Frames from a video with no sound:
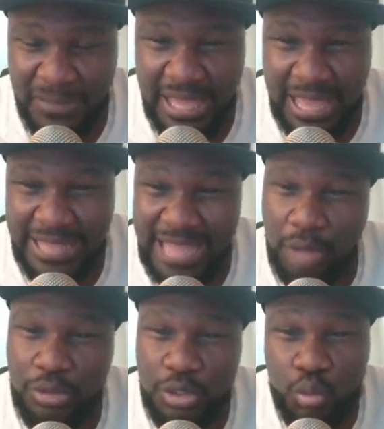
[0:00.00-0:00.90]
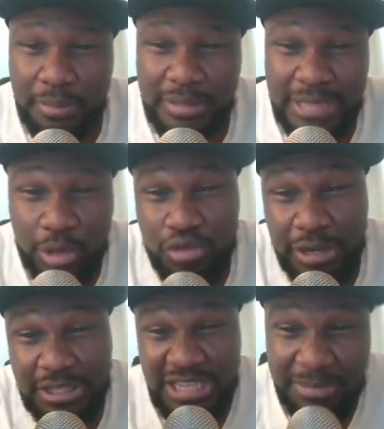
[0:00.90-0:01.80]
And now these women now
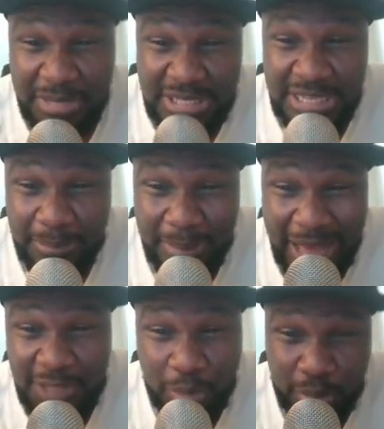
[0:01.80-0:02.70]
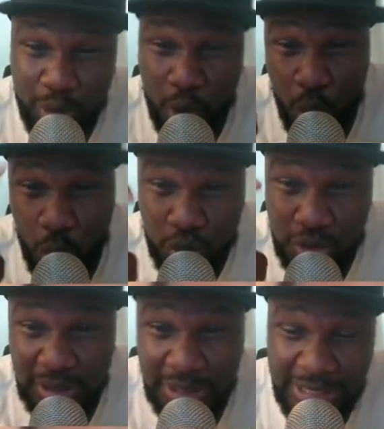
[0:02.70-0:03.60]
trying to imitate the passport
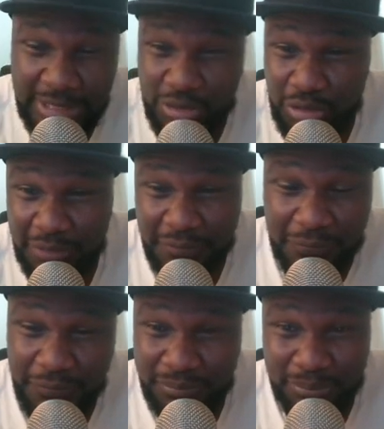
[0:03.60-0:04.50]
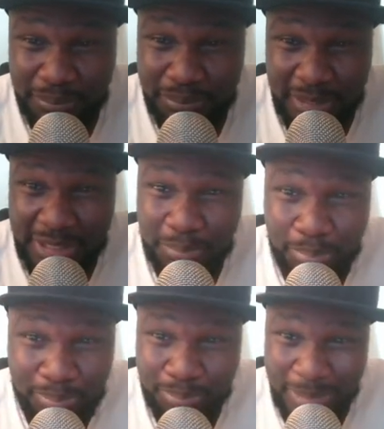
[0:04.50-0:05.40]
bros, and they're trying to make the
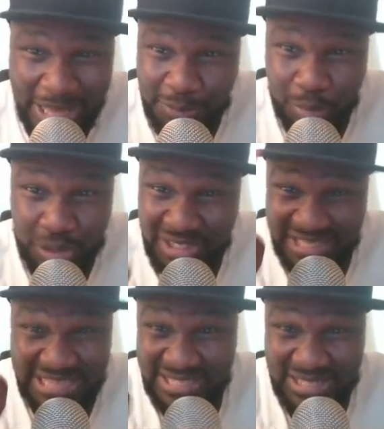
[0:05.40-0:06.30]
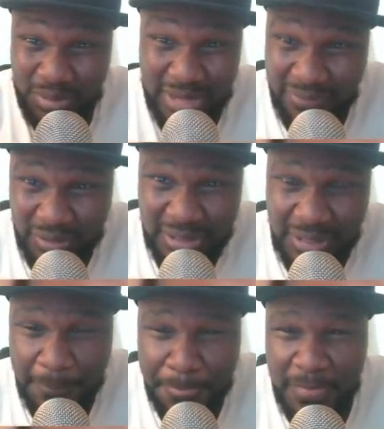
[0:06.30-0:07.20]
passport sis or whatever.
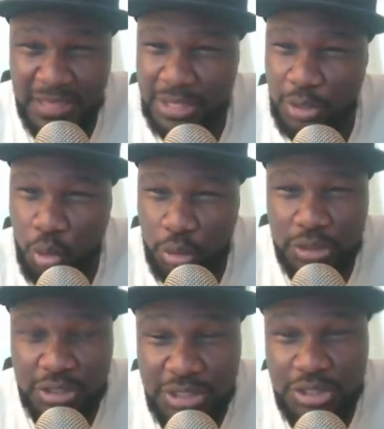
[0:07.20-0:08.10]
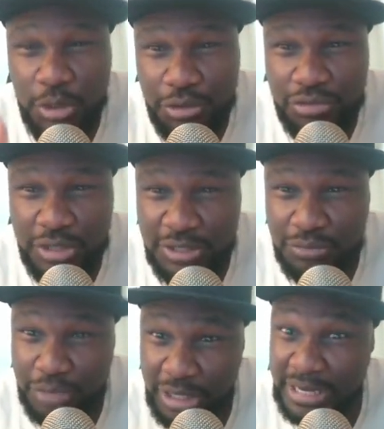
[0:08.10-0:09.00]
Then they go into these countries
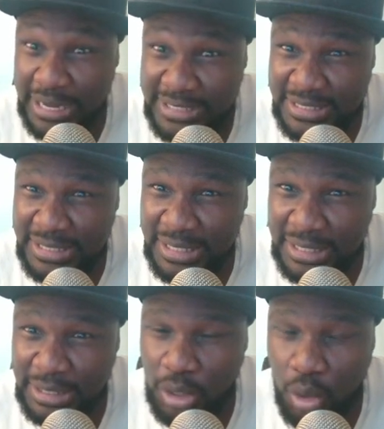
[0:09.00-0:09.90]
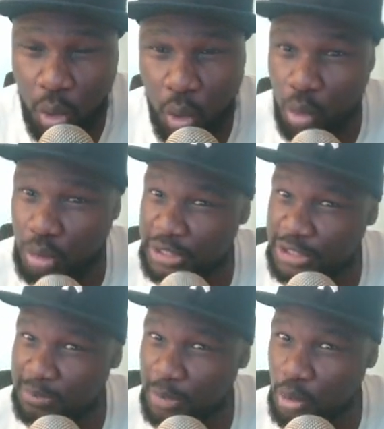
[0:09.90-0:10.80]
and realizing, holy
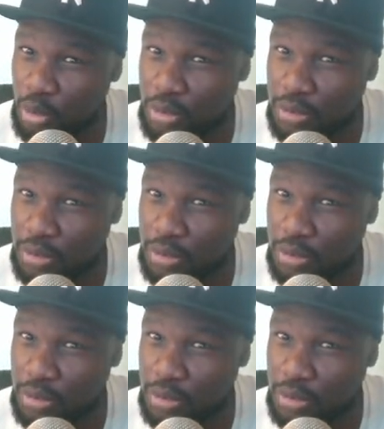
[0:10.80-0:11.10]
smoke,